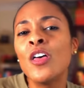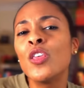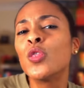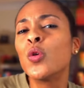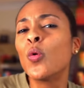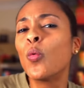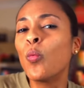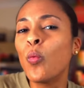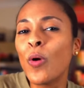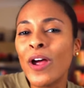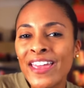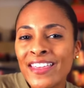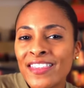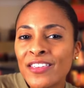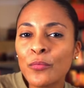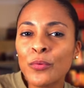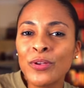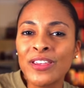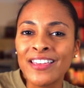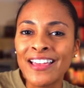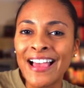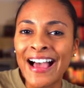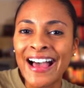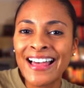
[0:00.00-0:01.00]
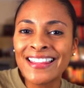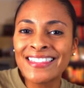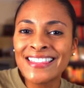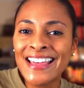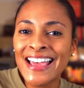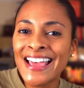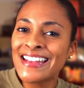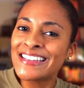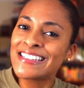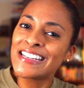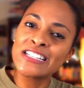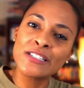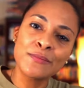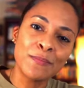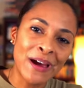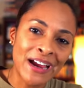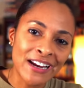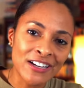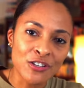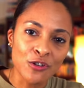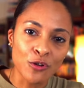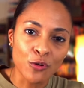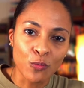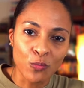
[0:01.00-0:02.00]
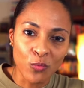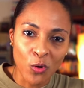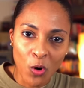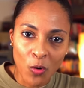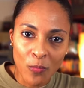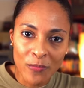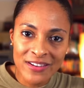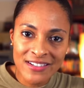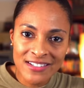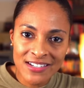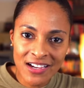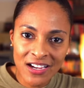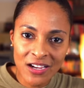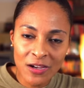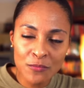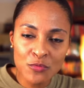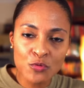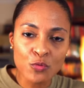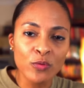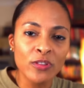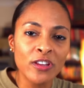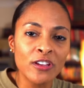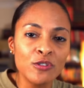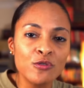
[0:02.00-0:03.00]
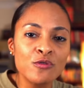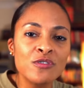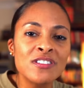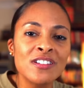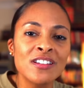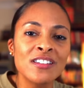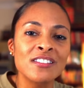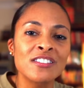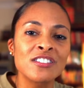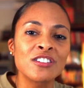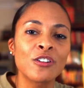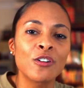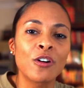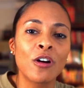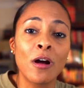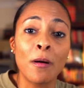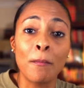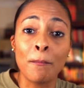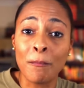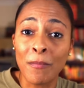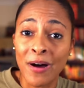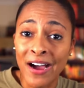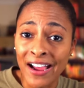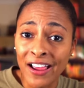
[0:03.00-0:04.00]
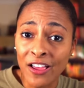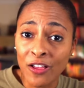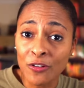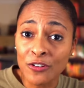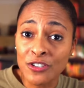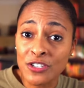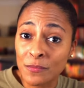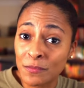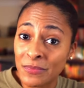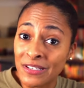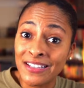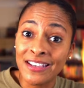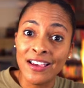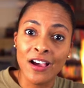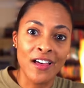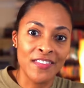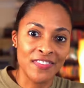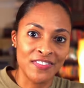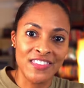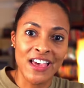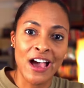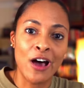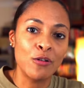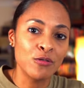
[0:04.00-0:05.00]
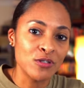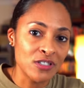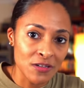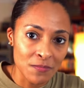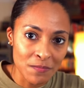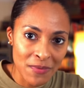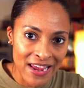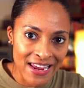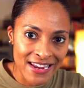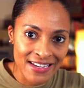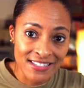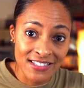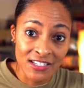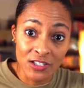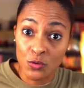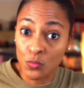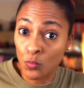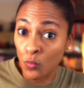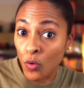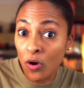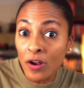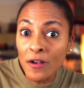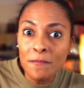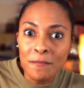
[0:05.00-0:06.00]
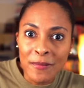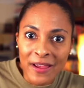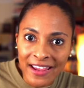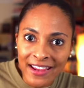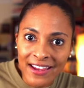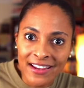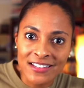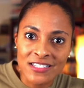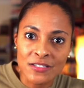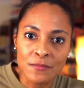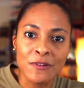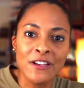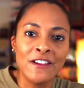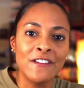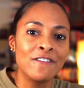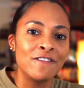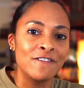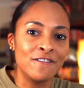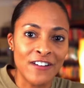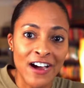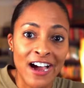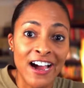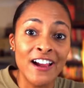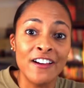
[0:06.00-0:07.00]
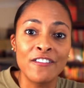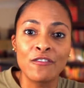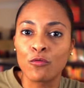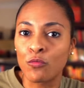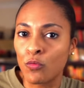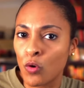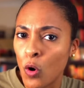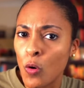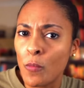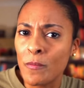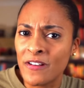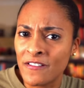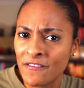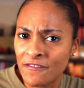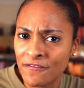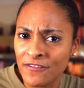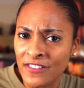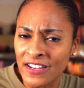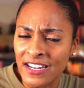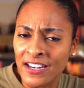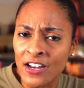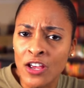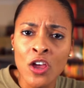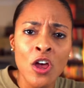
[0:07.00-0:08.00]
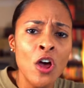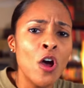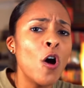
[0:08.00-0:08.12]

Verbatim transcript: the way that we got that dates back to the Roman times when they used to consider a mile to be a thousand paces, one pace being five Roman feet.